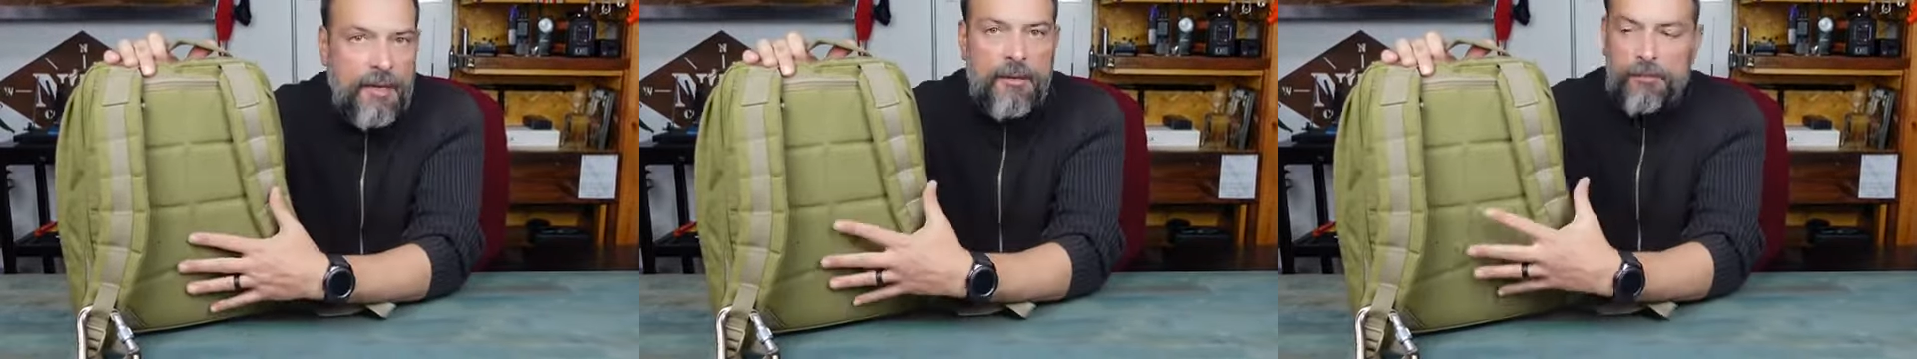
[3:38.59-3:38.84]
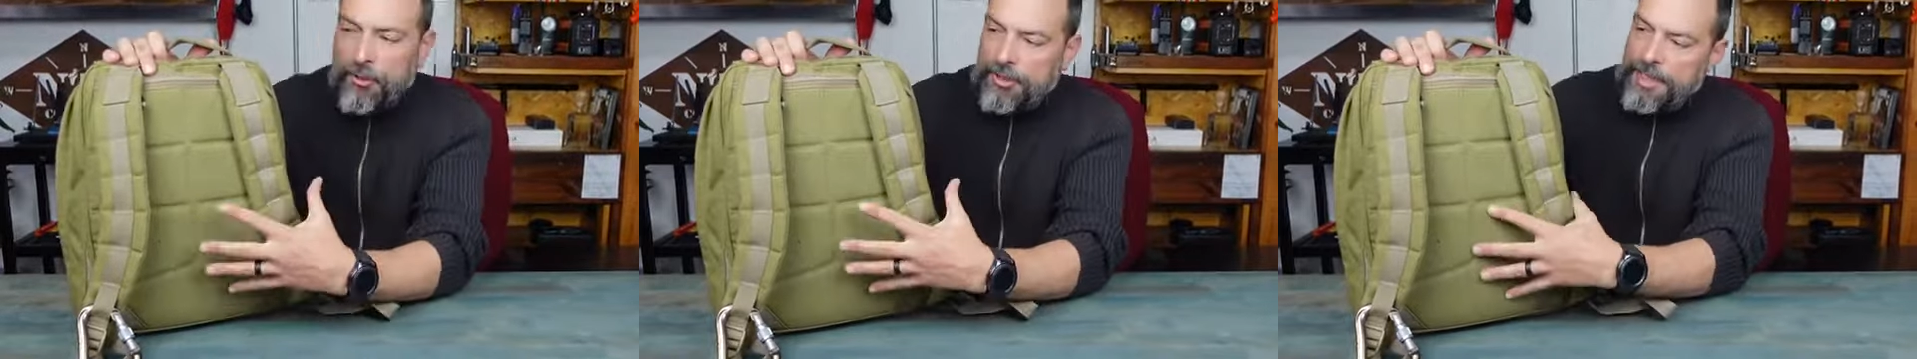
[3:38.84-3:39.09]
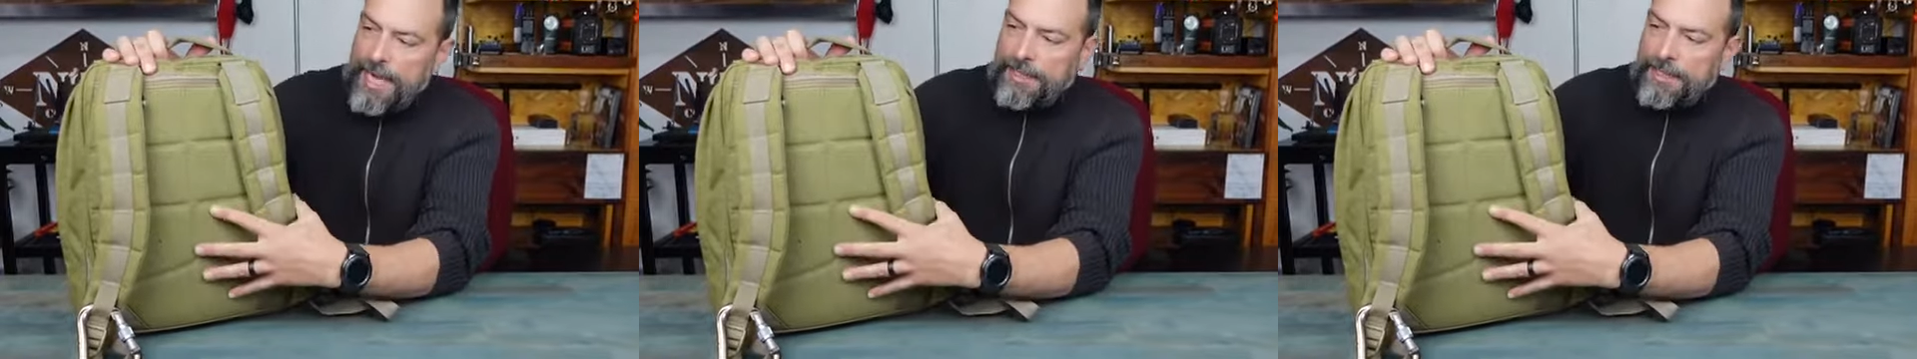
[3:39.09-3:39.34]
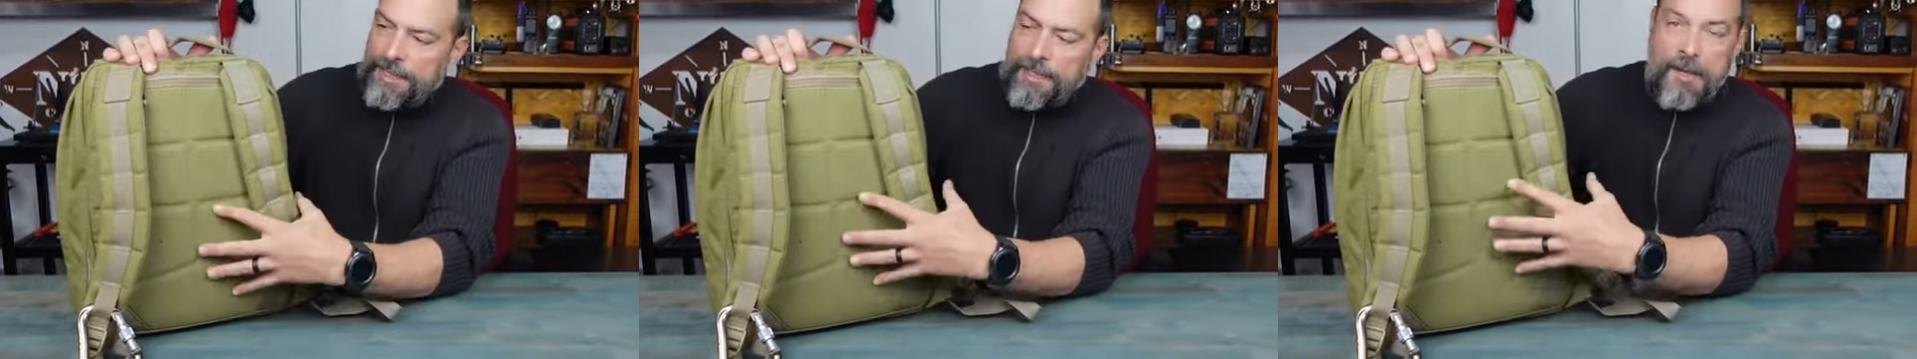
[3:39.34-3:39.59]

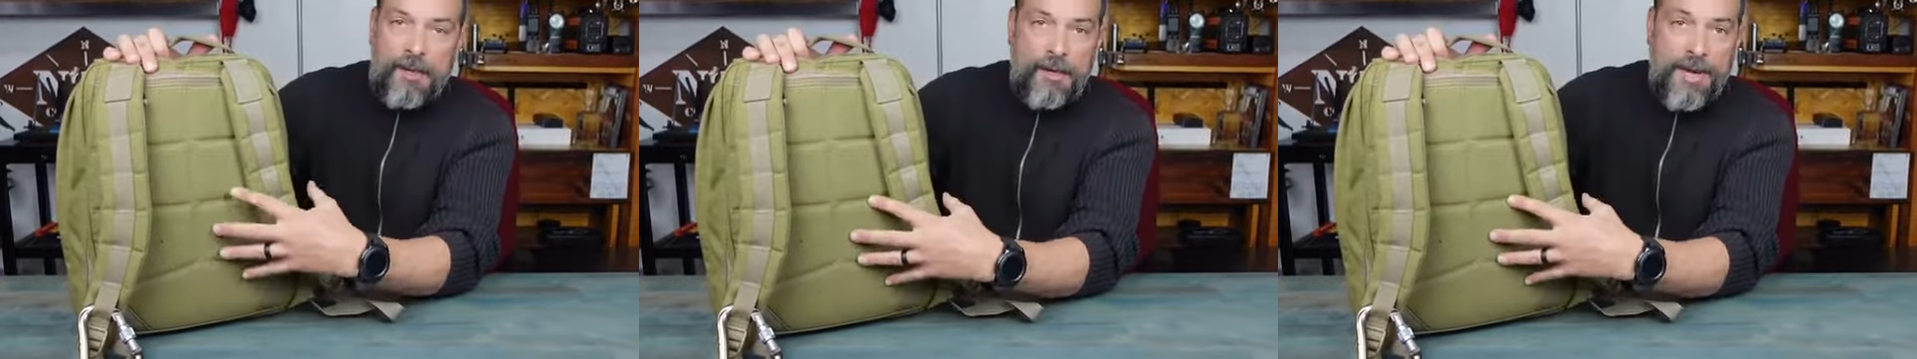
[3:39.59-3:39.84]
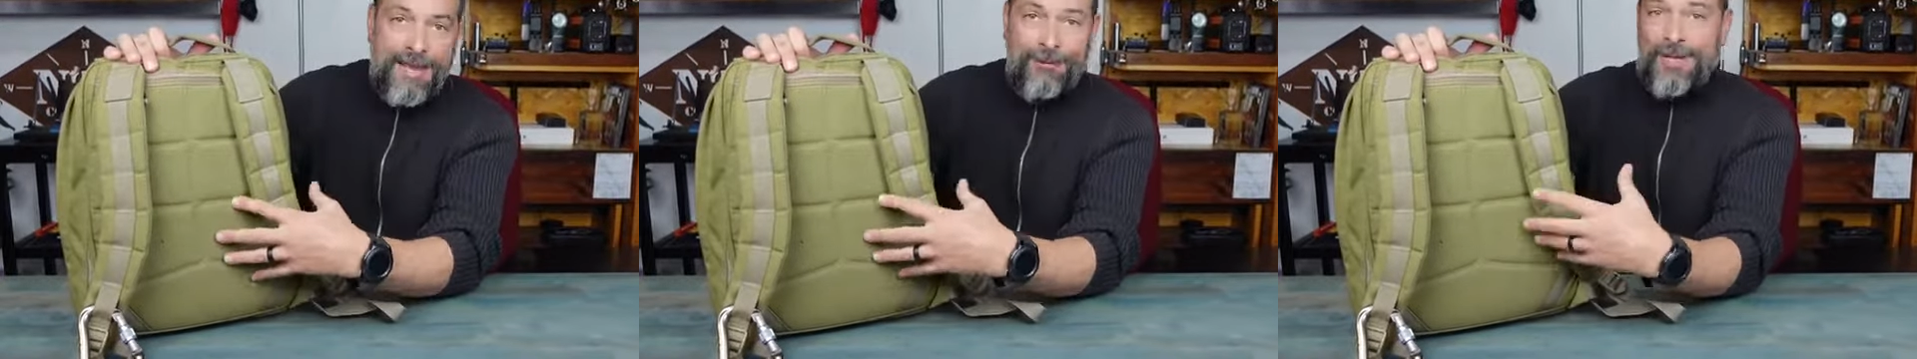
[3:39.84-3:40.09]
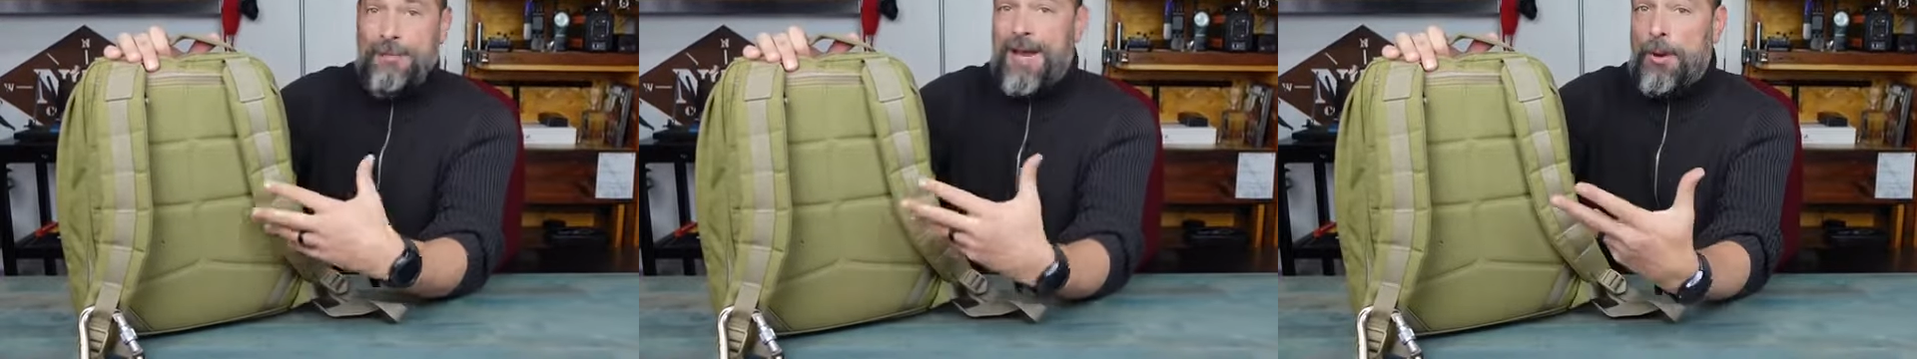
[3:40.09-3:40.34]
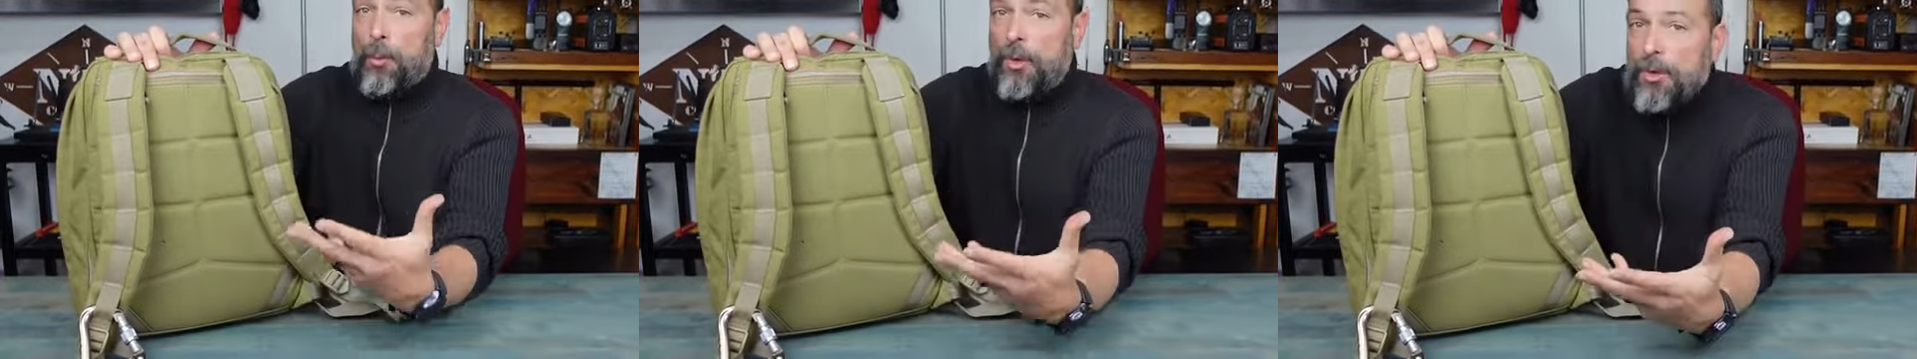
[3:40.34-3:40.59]
protecting not only my
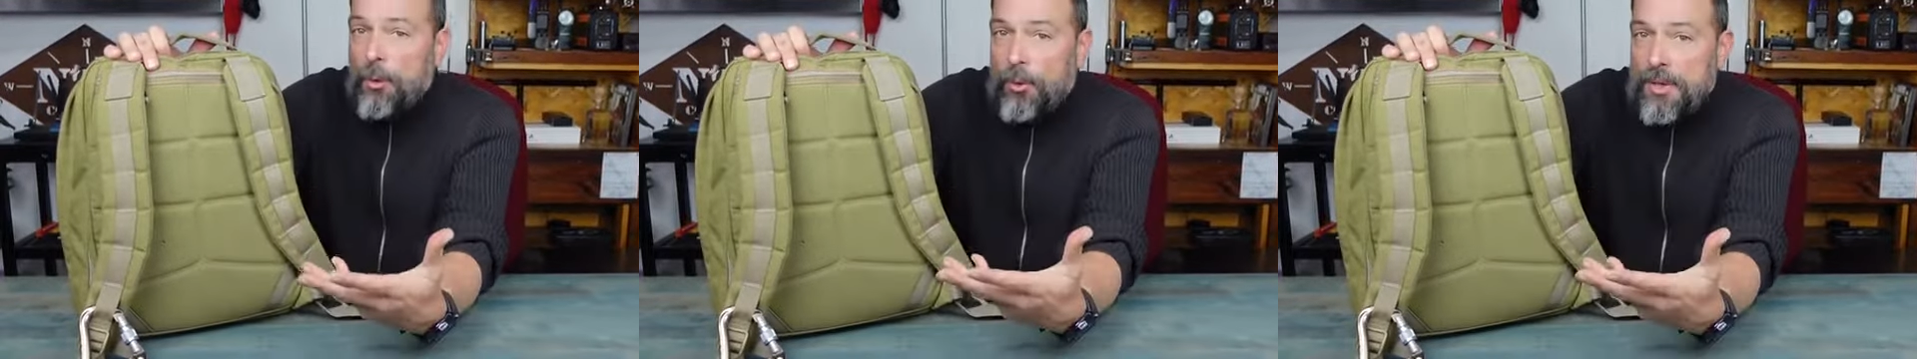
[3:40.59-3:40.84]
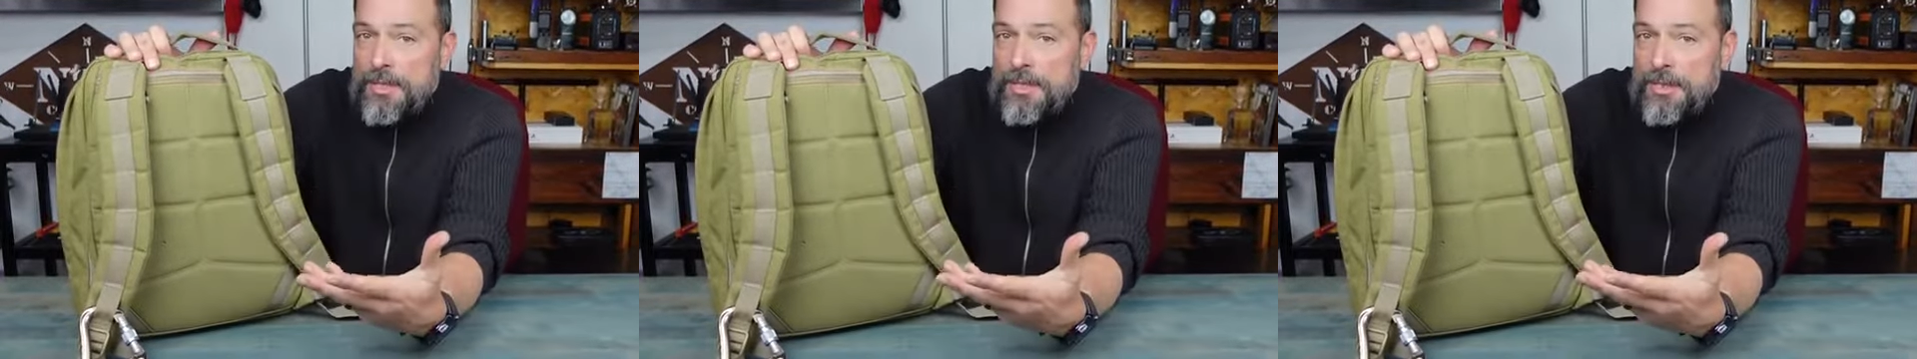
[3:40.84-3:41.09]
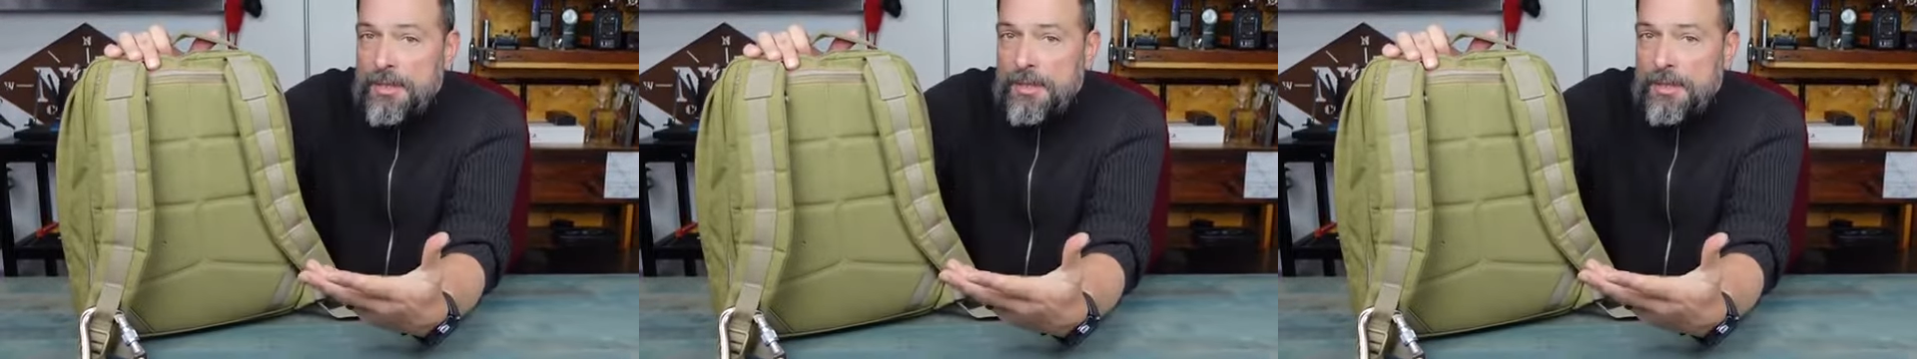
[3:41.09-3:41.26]
workhorse,